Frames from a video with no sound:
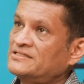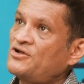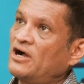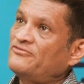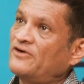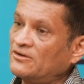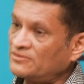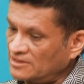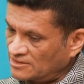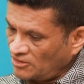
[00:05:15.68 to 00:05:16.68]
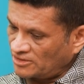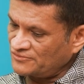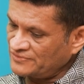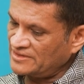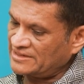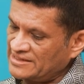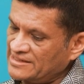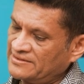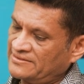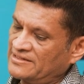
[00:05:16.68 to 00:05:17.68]
so I found a lot of the
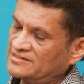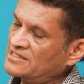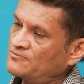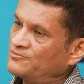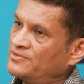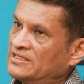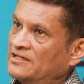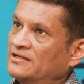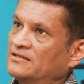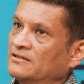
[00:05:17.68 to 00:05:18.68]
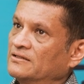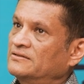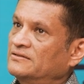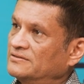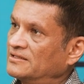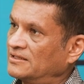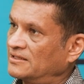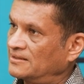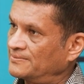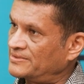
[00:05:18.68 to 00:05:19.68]
key things that we had learned
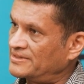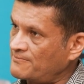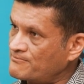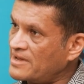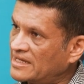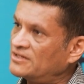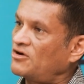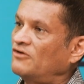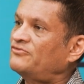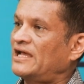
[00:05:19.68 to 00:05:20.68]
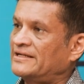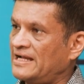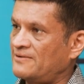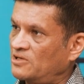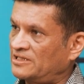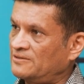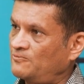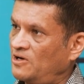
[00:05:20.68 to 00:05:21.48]
that made offline networking